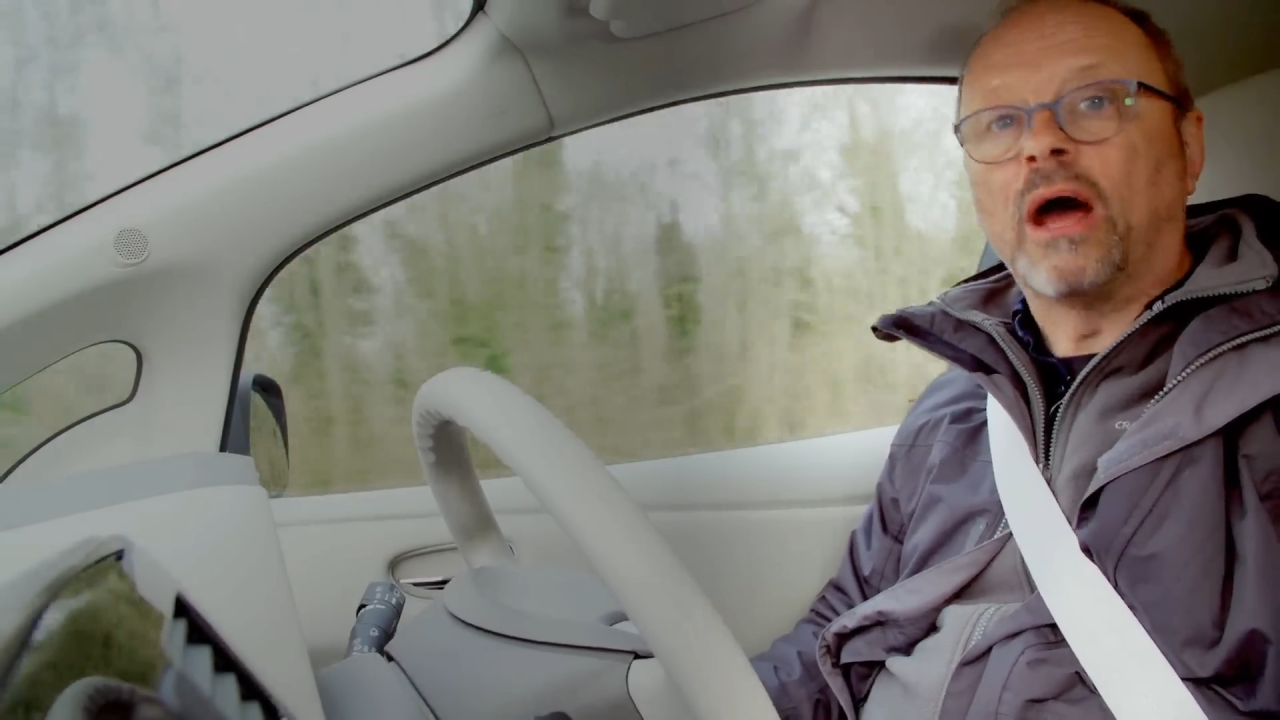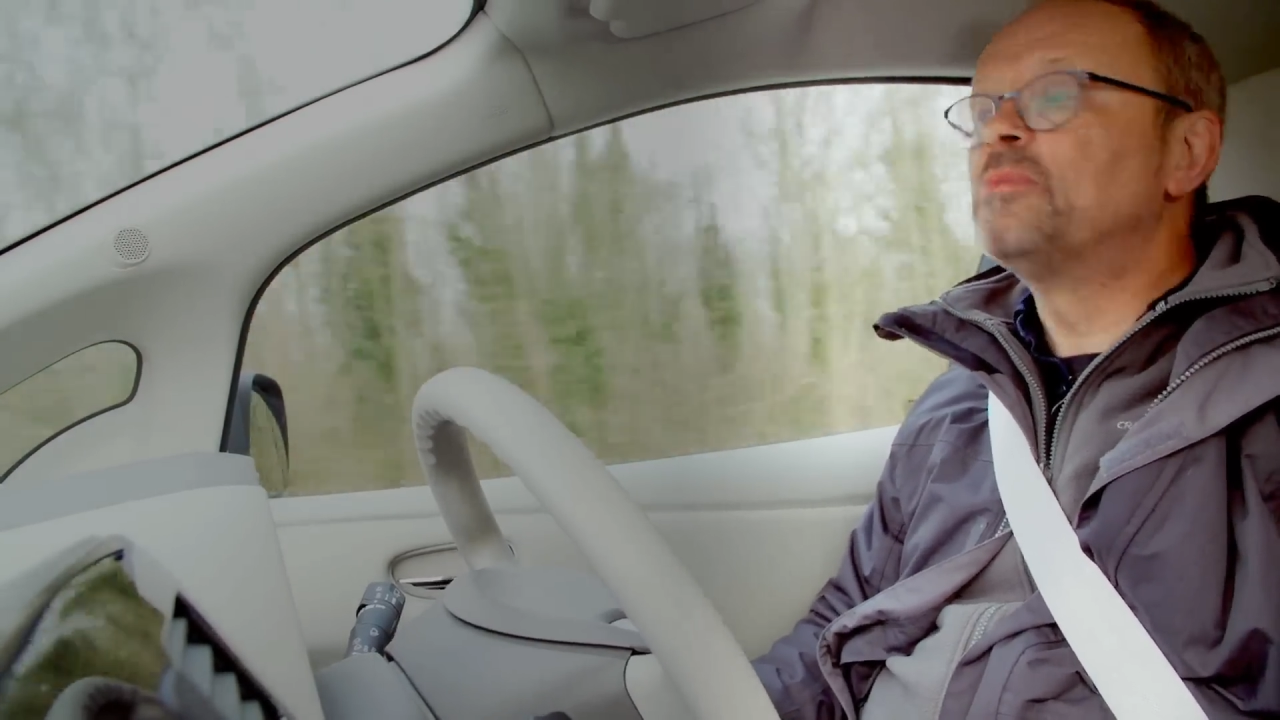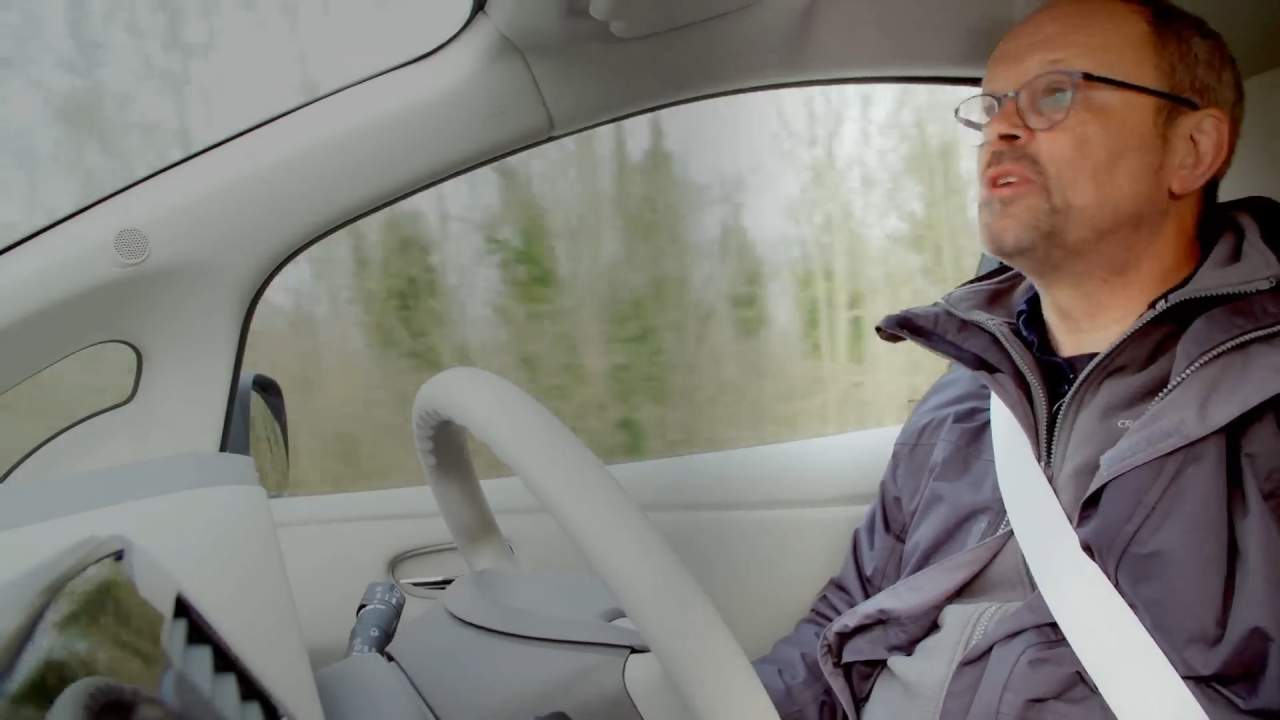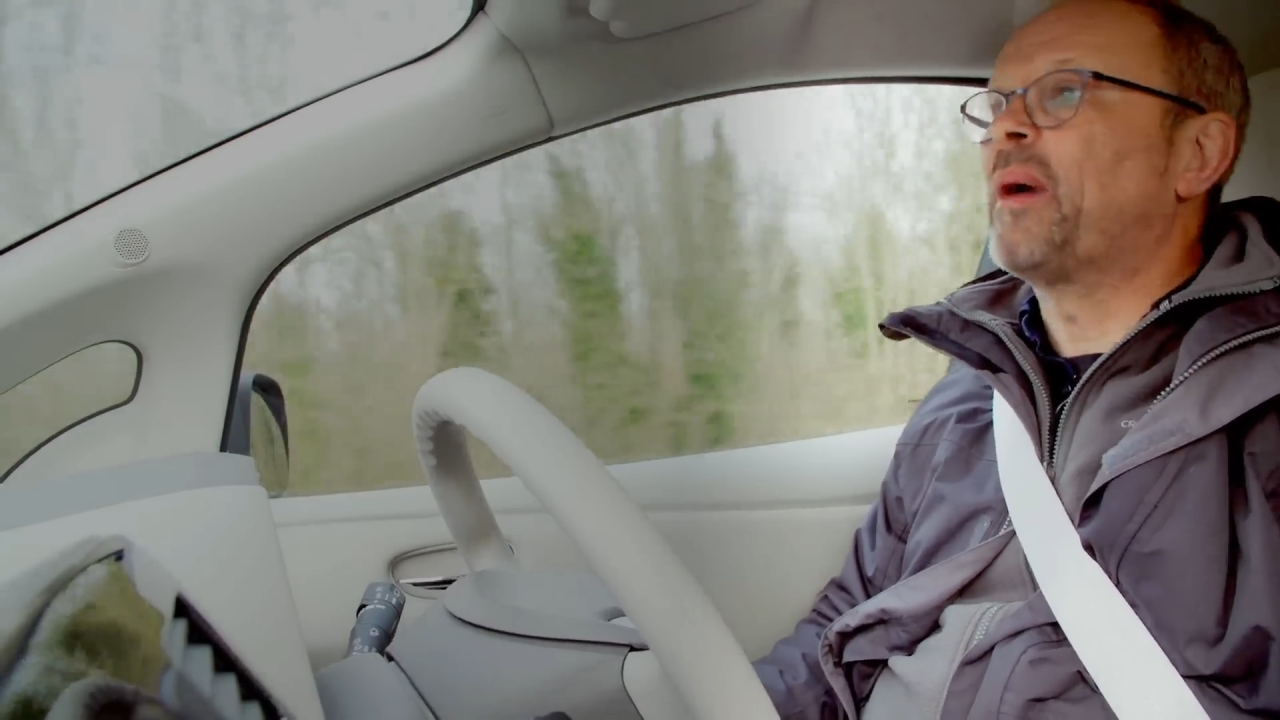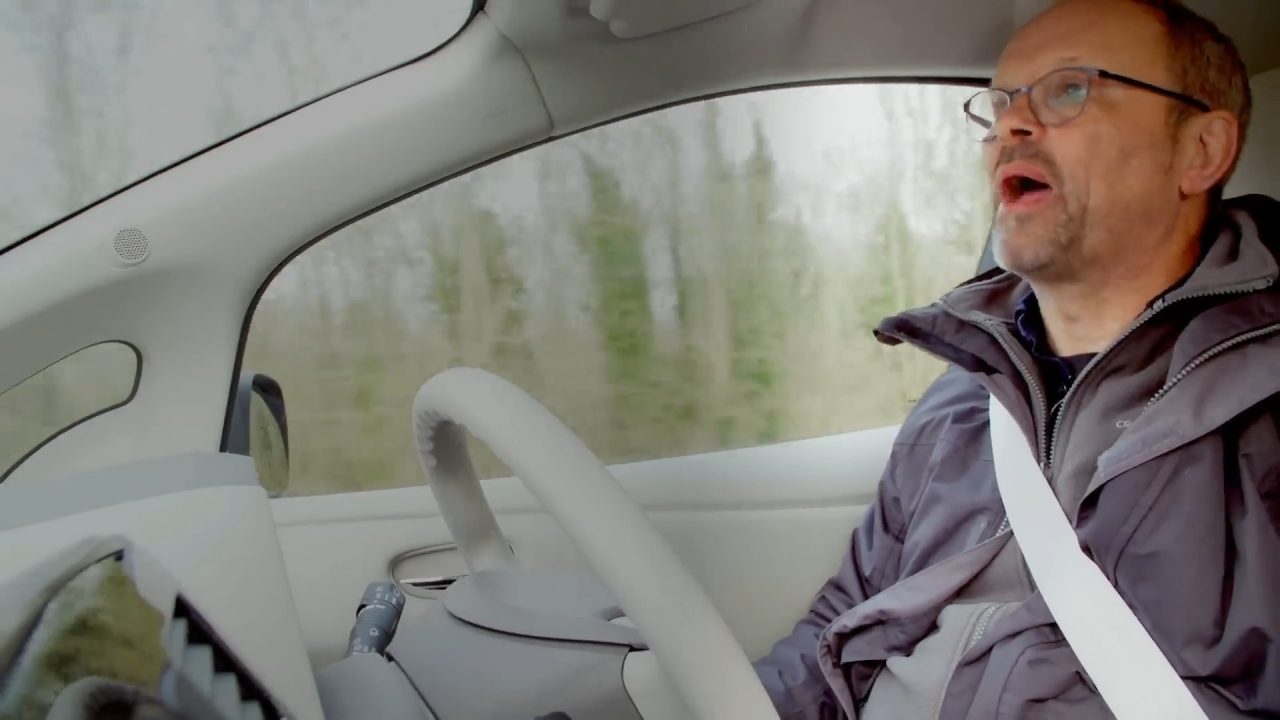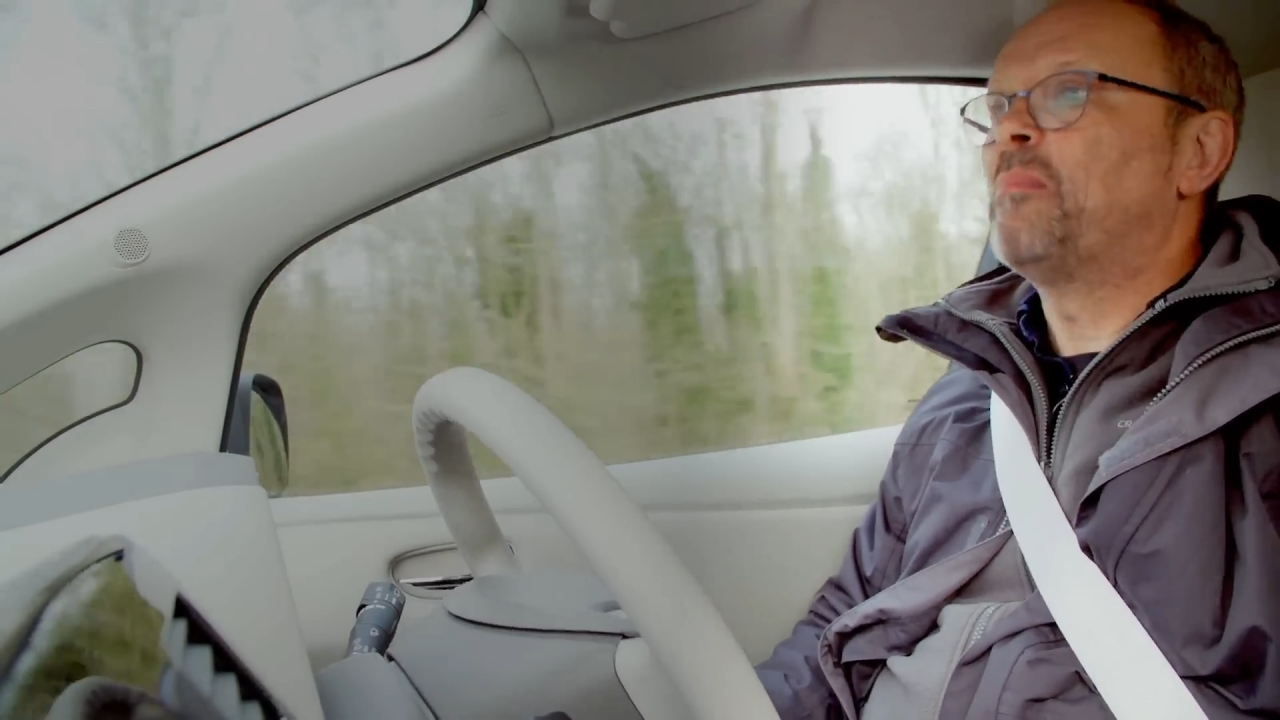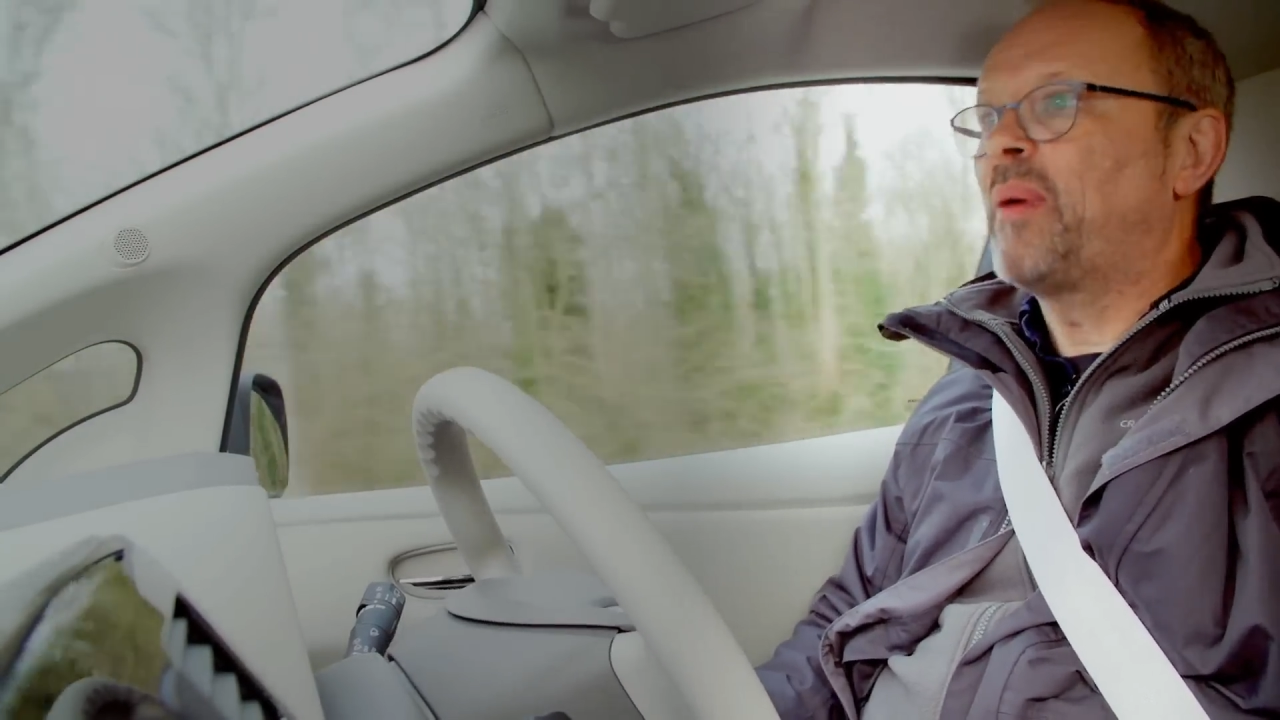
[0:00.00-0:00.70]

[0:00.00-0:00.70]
ups about